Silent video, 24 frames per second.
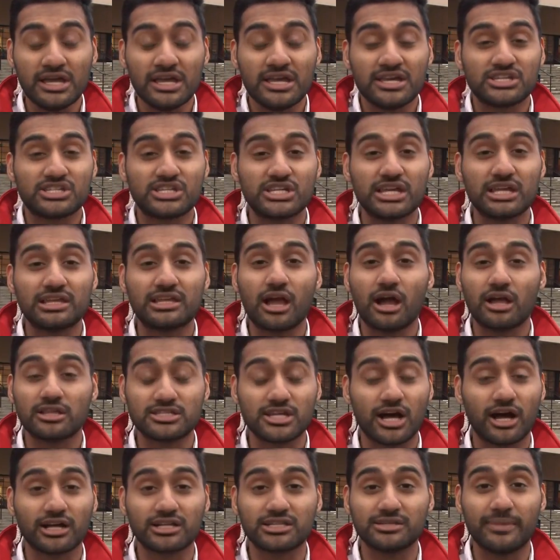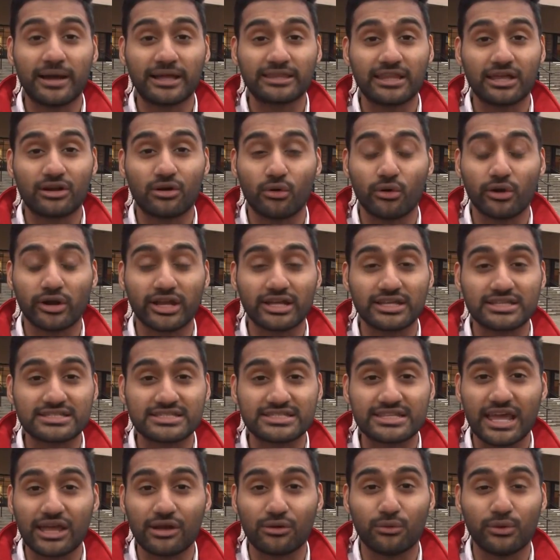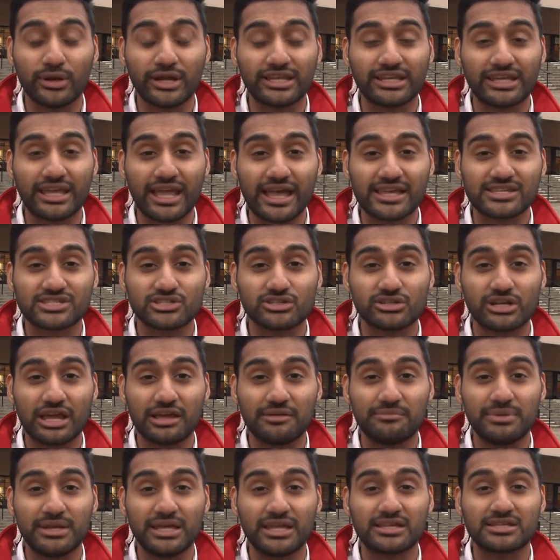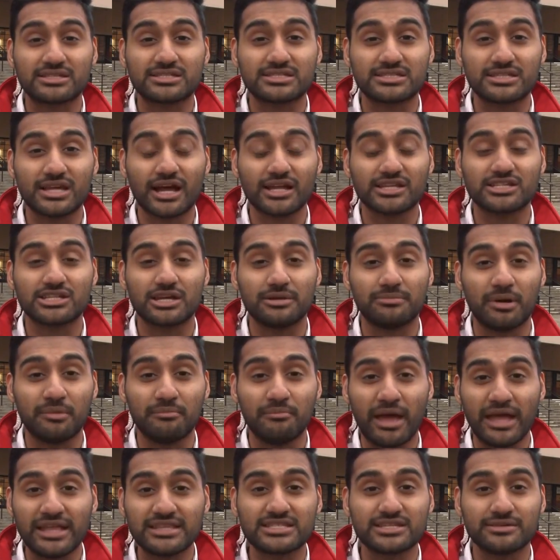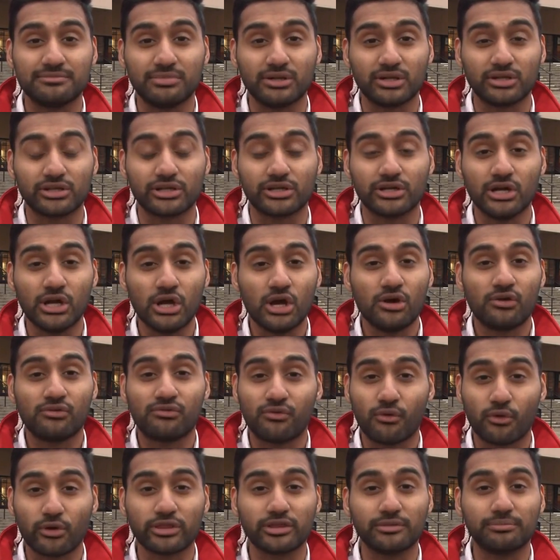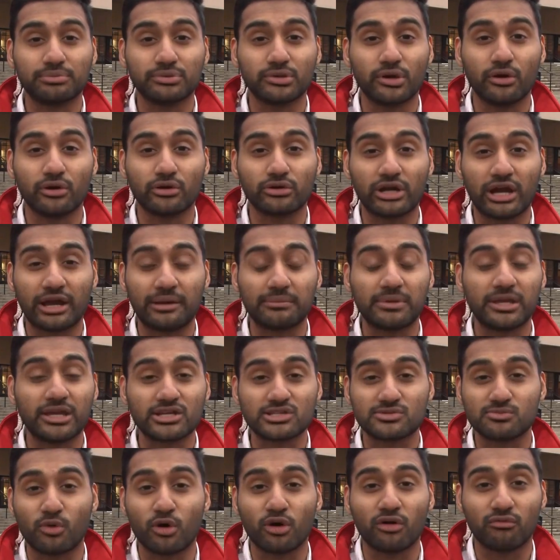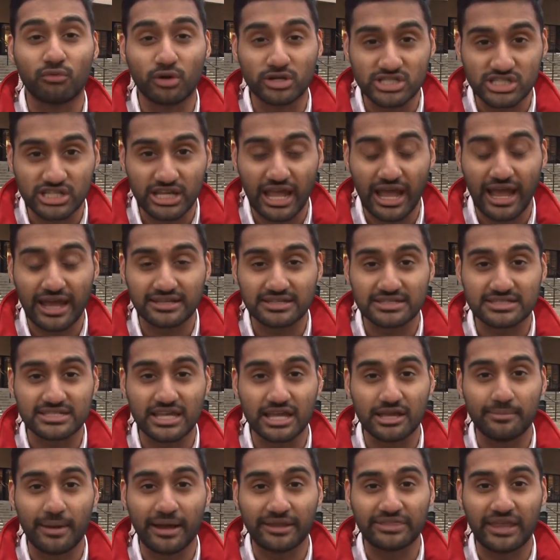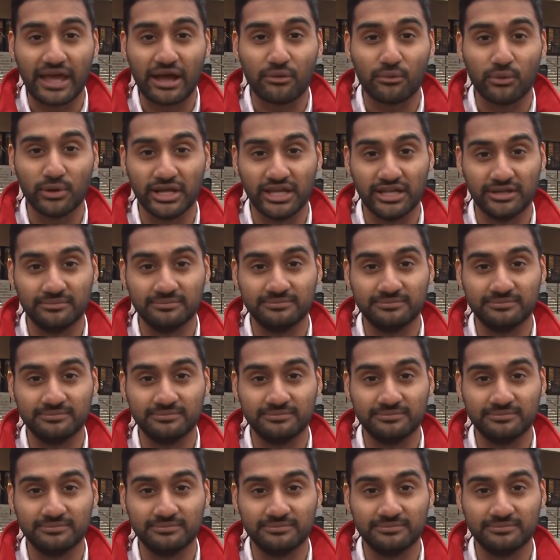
She talked about that Oregon State win yesterday being such a momentum builder for the program. Here's more of what she had to say about that win.